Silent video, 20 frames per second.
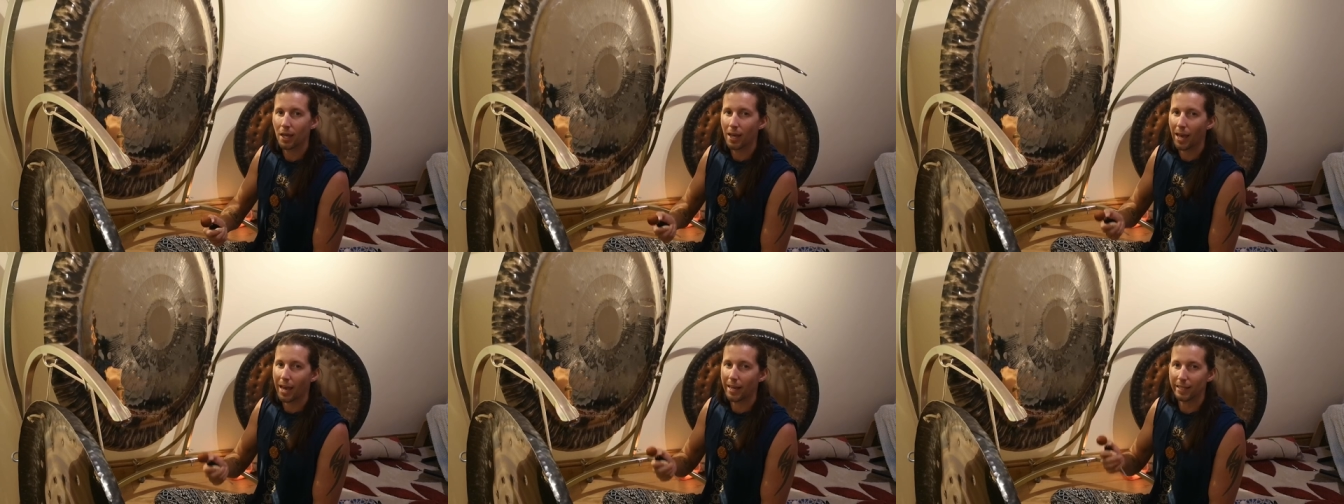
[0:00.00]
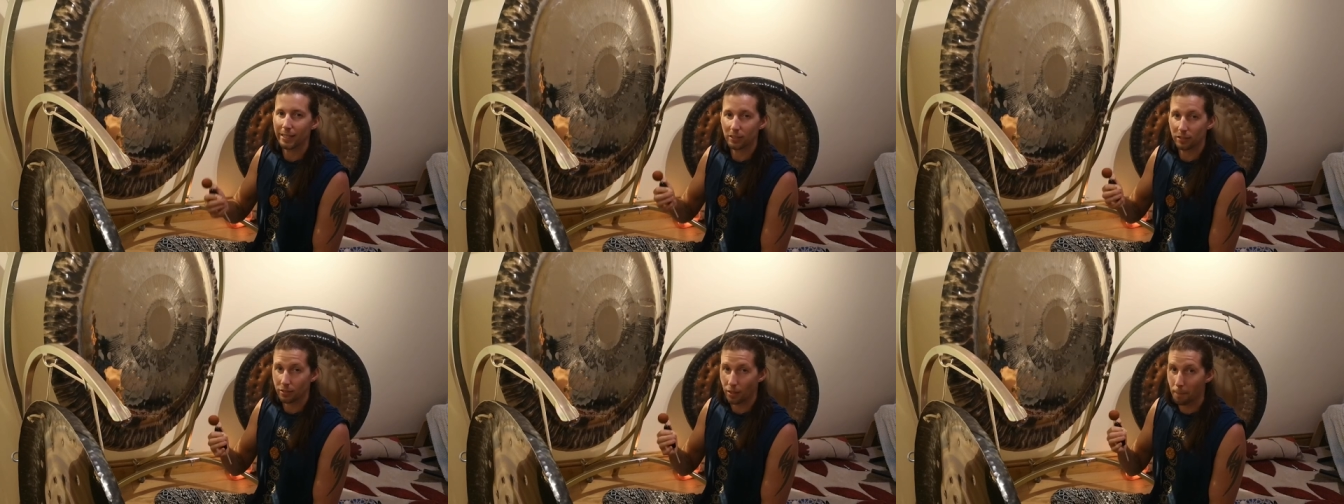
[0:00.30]

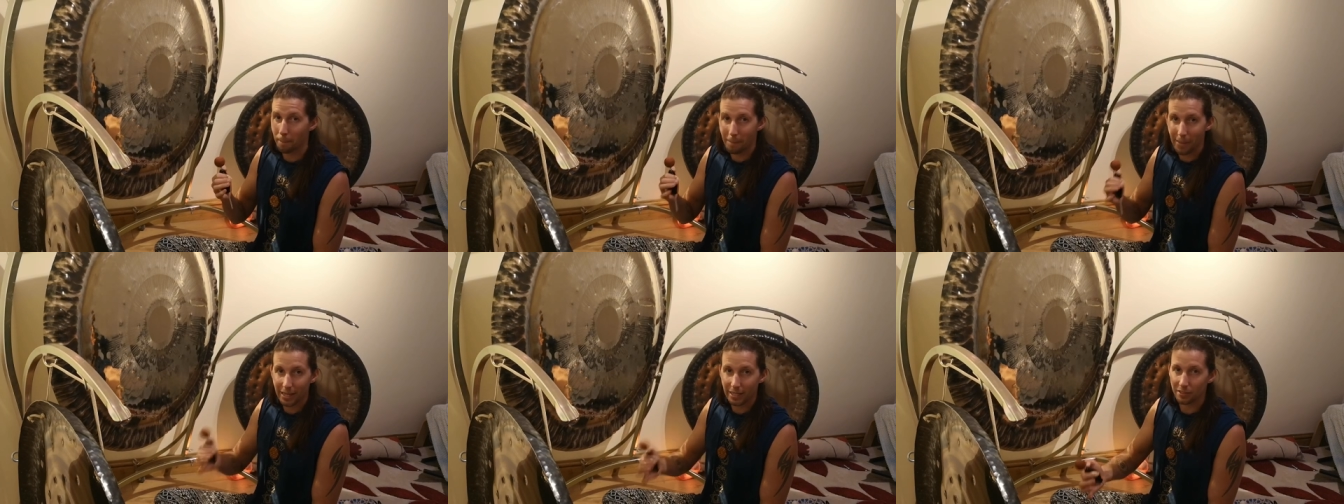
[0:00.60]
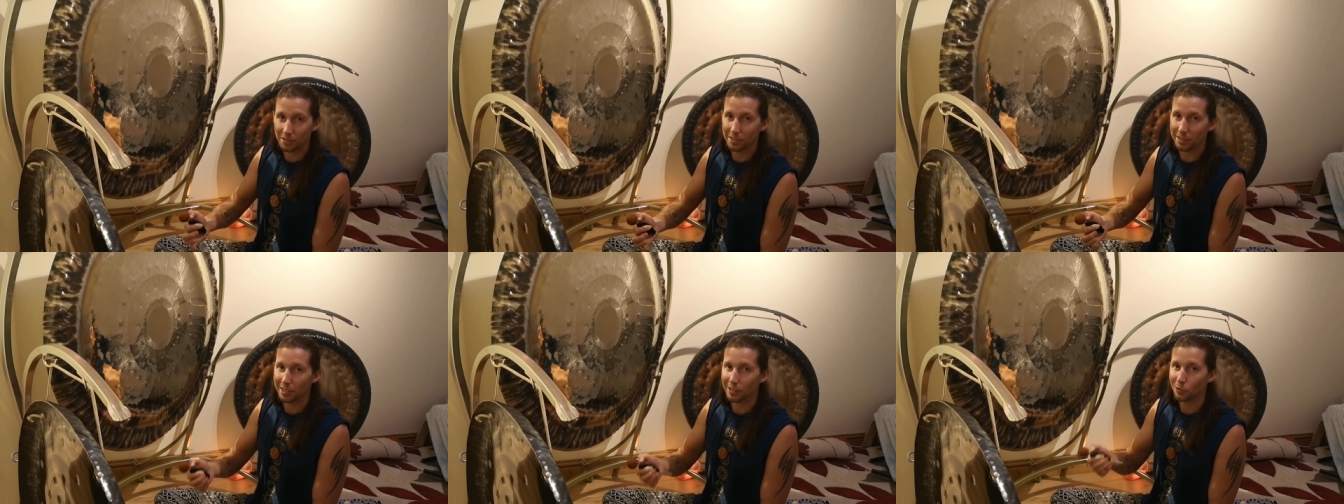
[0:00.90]
and it's
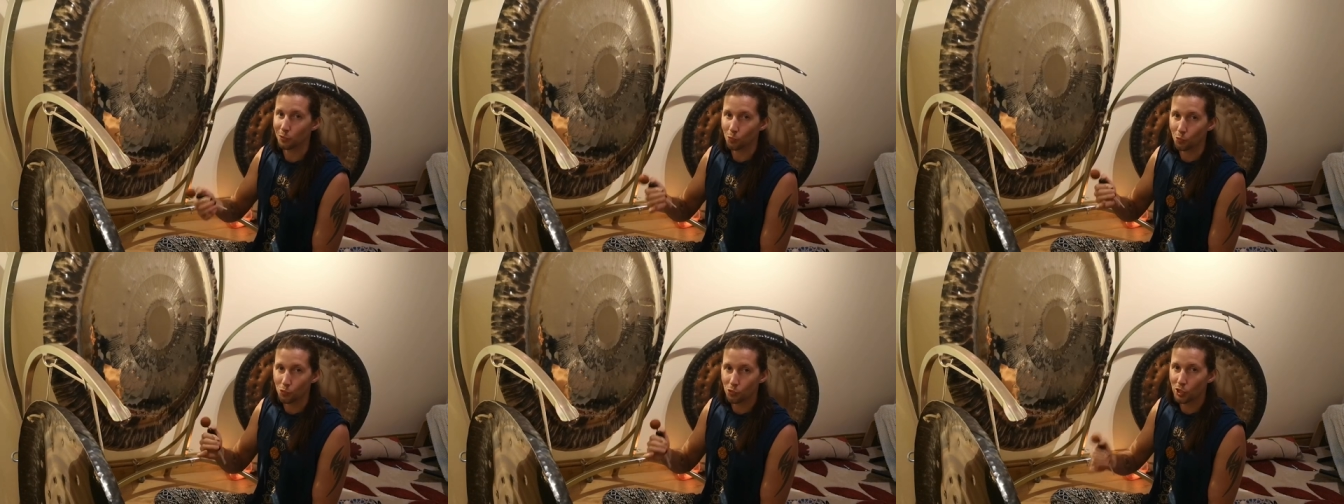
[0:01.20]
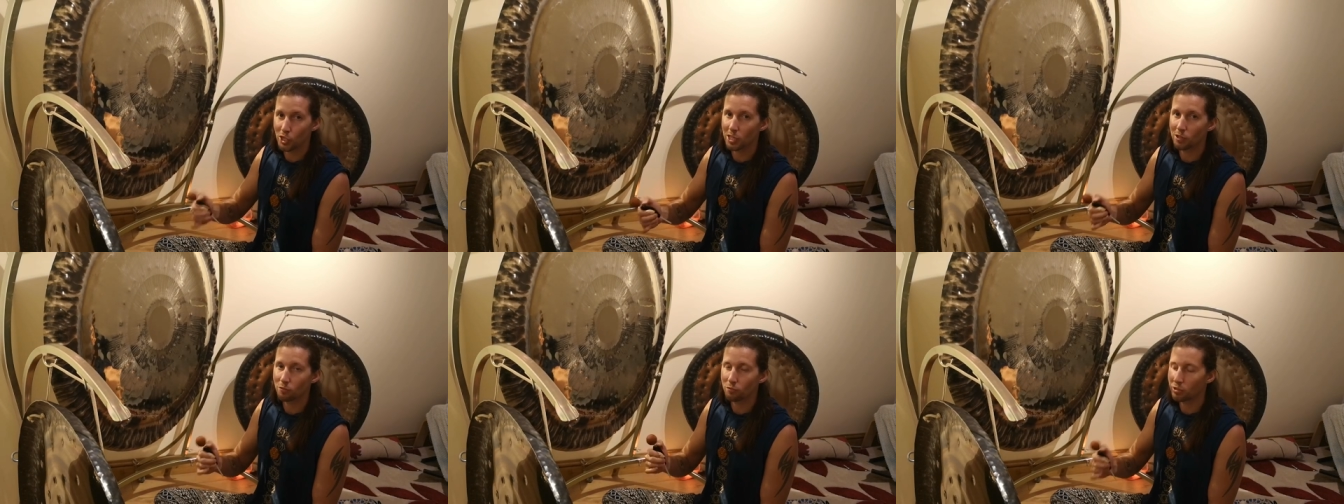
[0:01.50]
amazing. It's
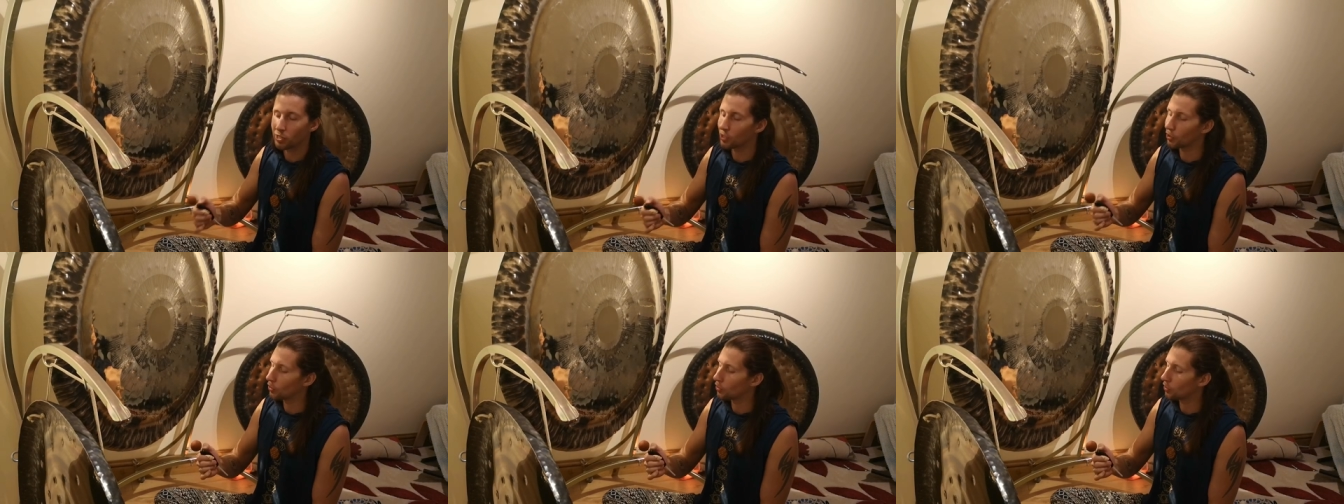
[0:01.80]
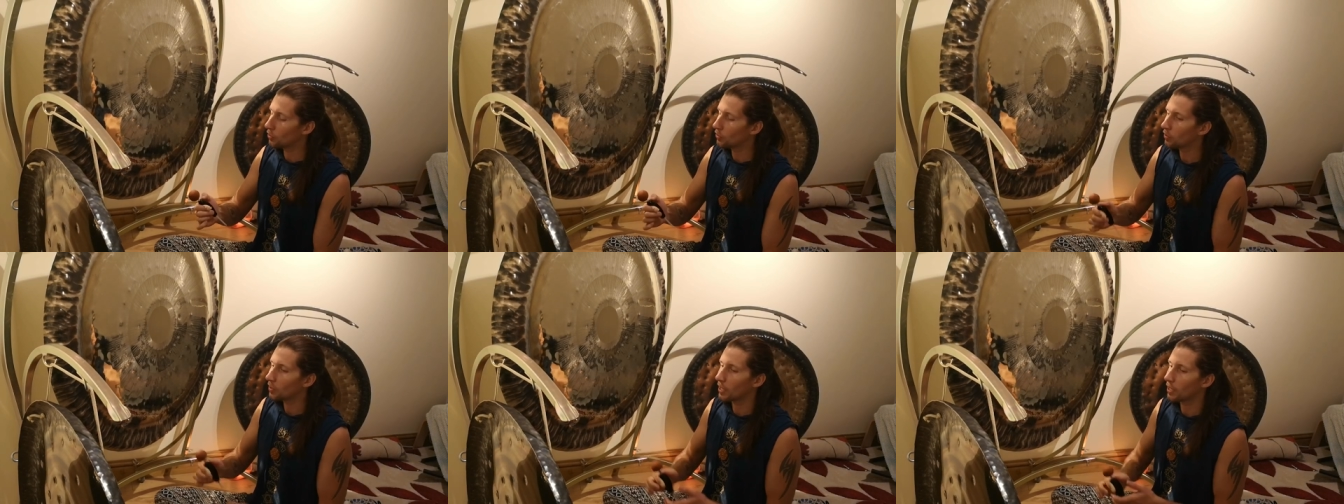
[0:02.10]
really, really
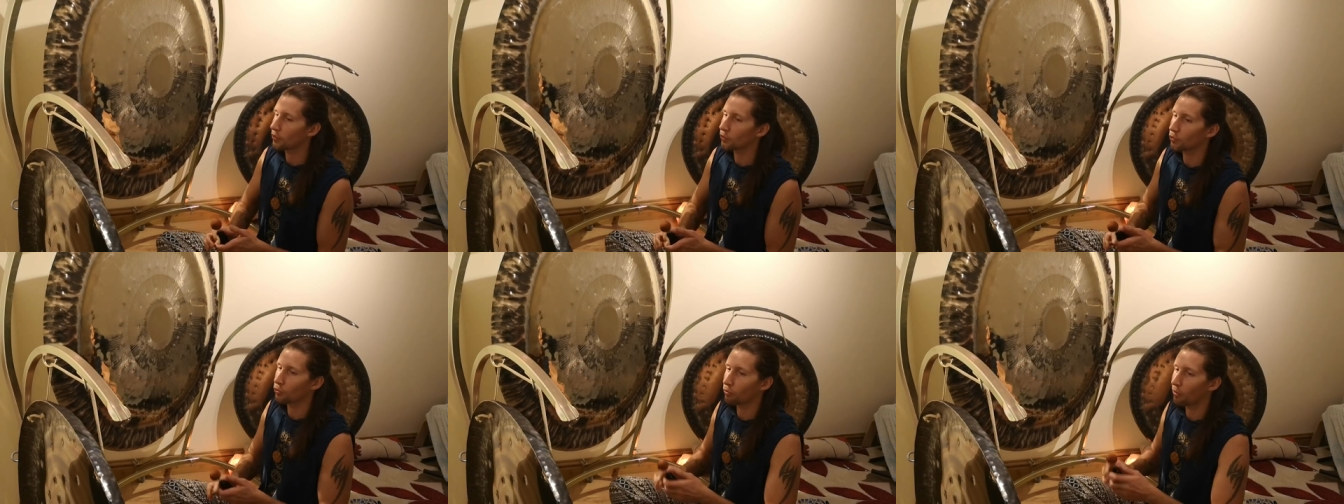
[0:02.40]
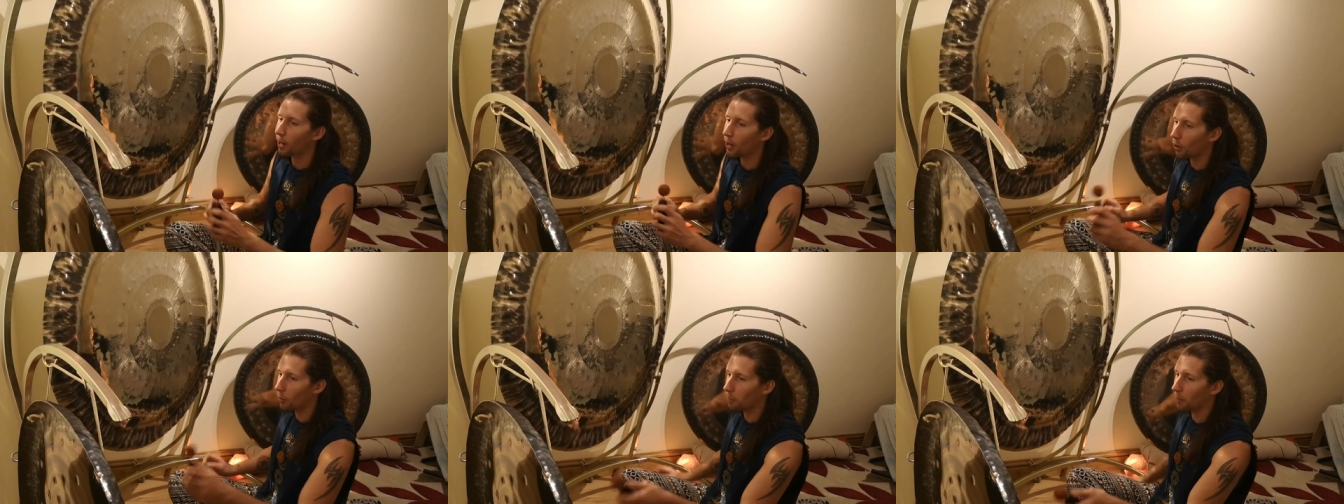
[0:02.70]
good. It's
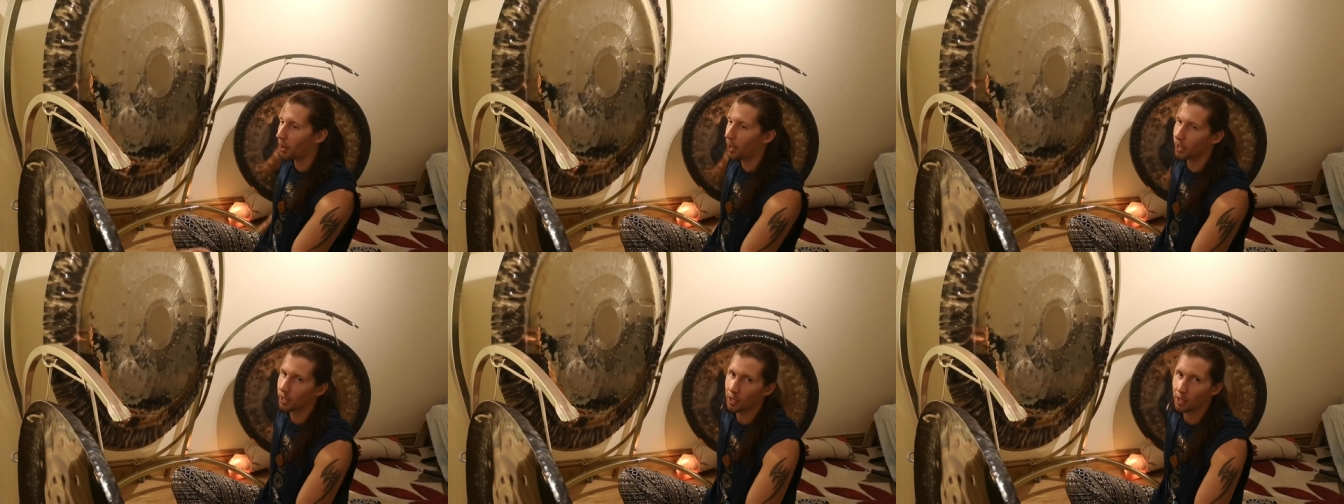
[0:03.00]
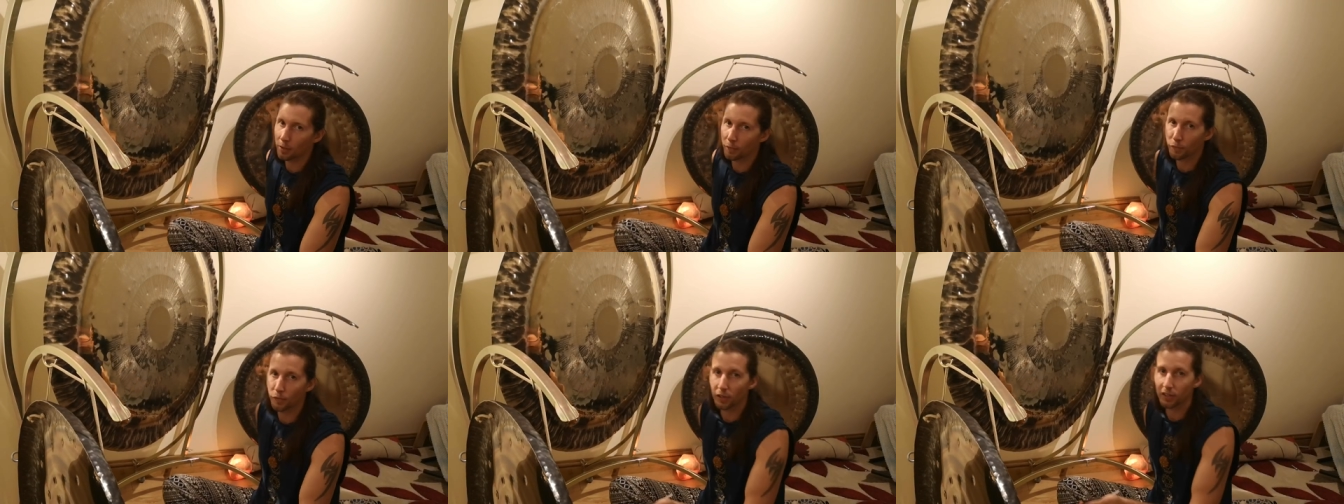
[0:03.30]
great on my
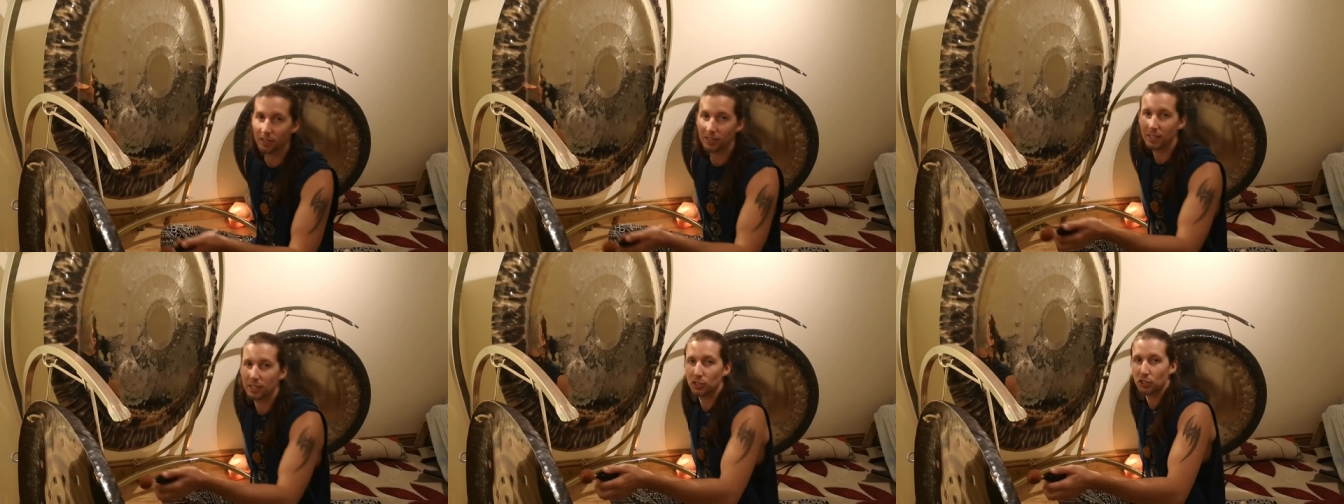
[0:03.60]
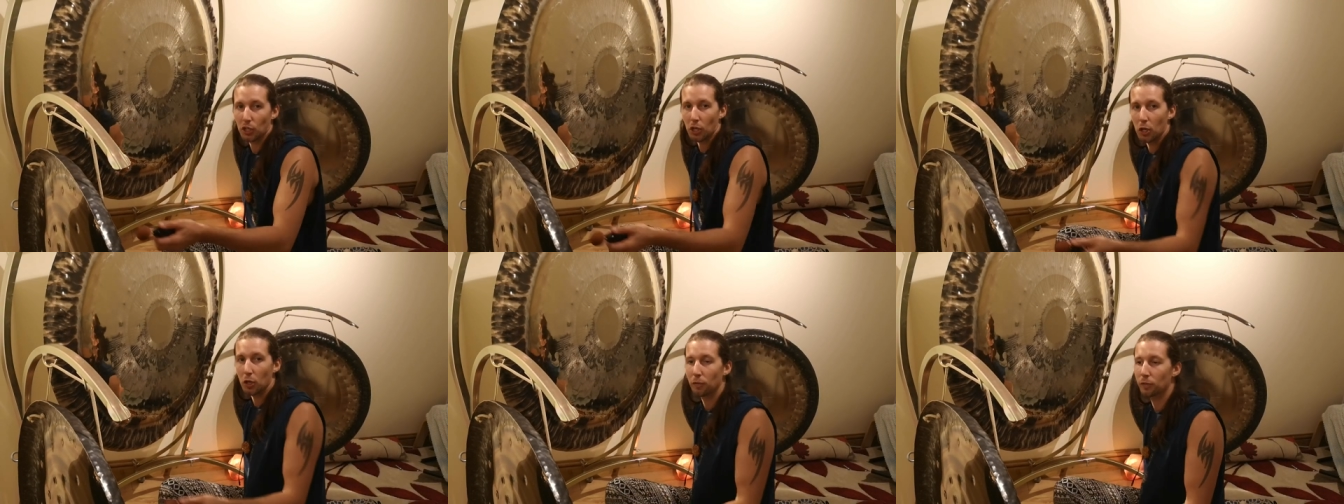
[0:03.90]
uh, 30
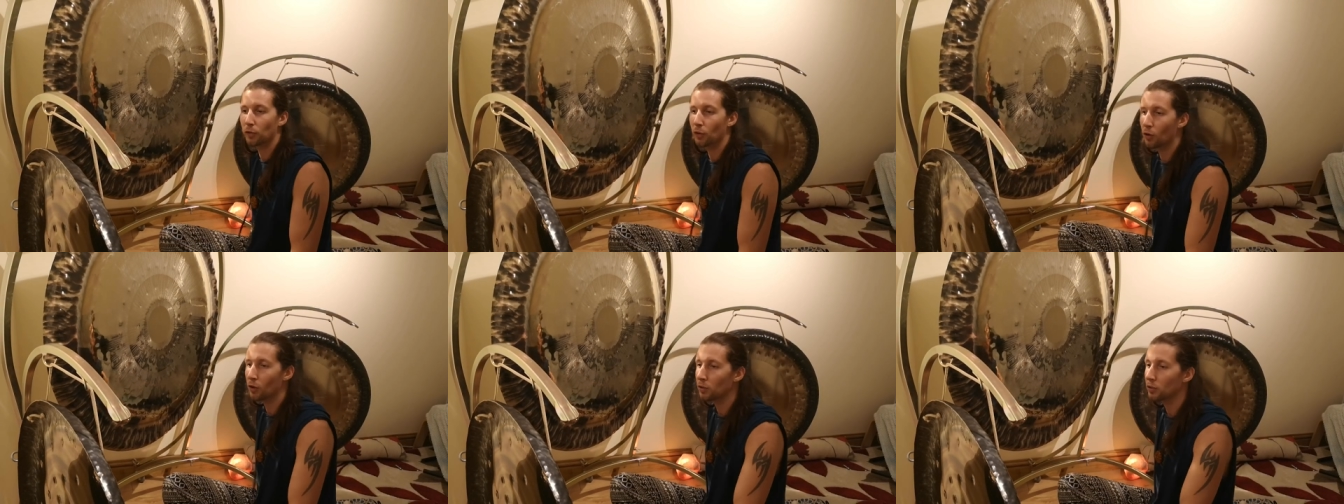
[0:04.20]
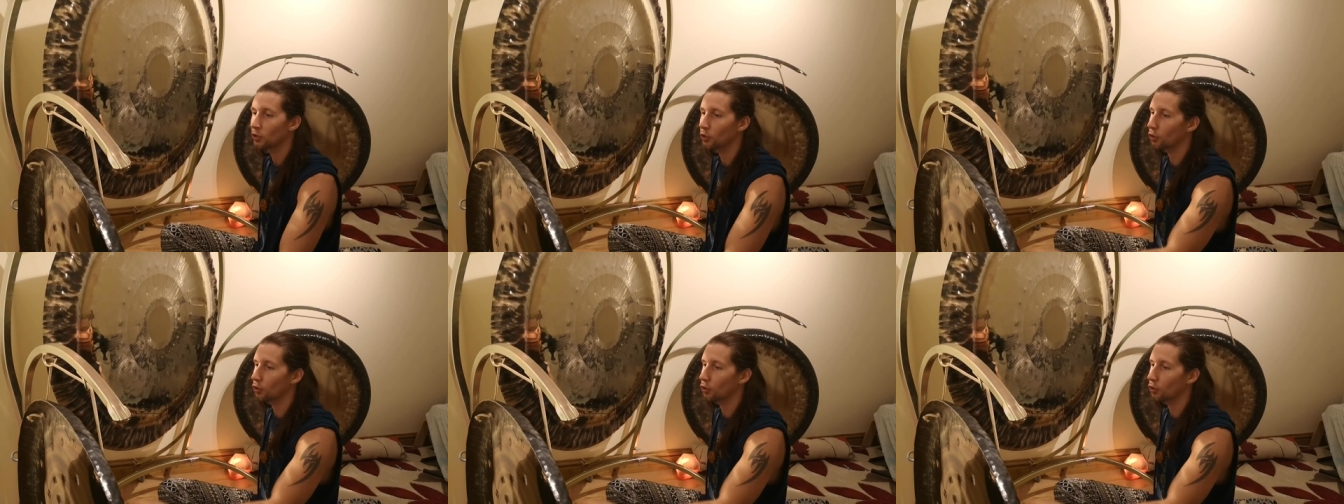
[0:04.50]
inch Earth Gong.